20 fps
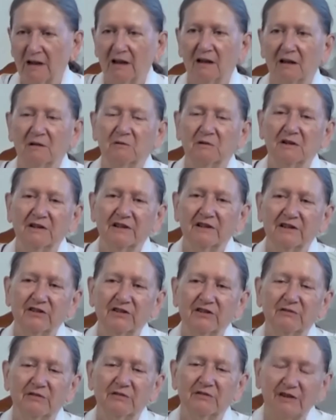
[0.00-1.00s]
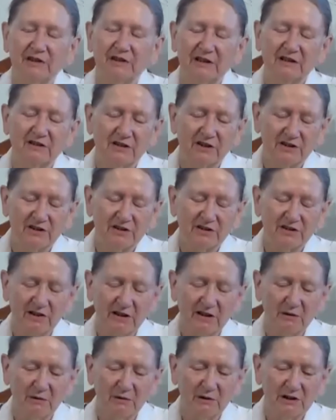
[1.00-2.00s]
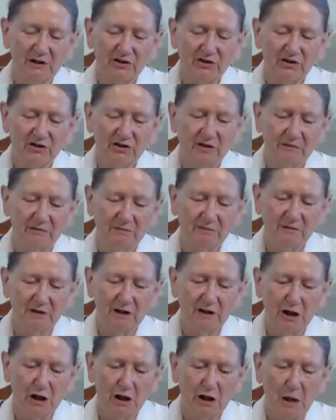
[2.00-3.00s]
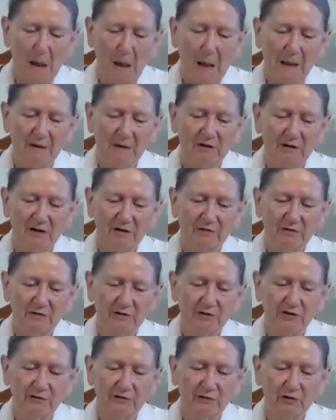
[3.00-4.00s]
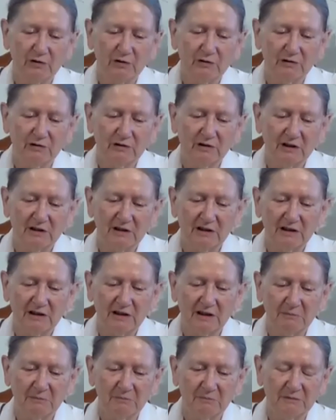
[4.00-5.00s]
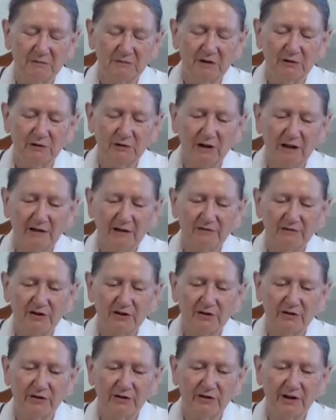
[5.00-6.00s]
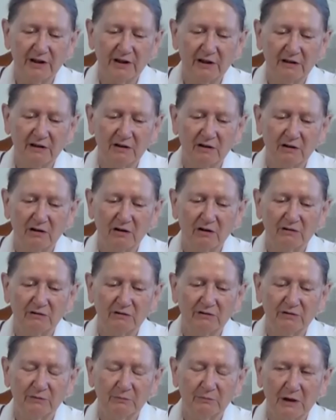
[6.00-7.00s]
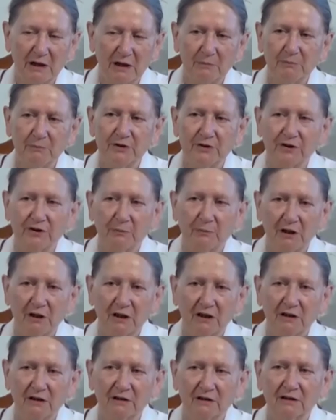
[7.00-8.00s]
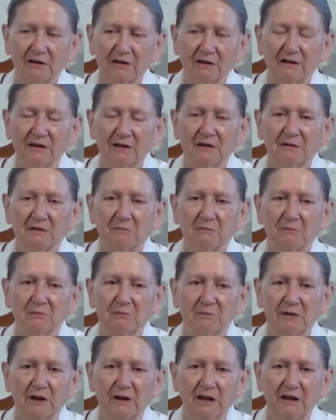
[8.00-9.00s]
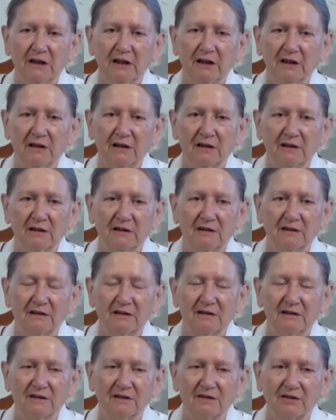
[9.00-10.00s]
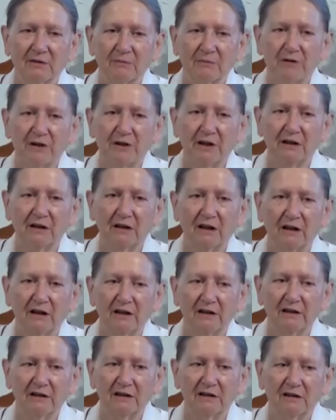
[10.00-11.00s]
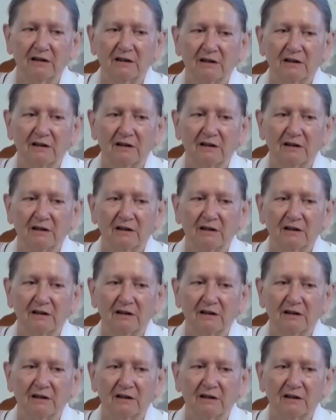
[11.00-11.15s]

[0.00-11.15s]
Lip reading: Well, this is a very interesting question. First of all, you have to think of Bap Saman, meaning something like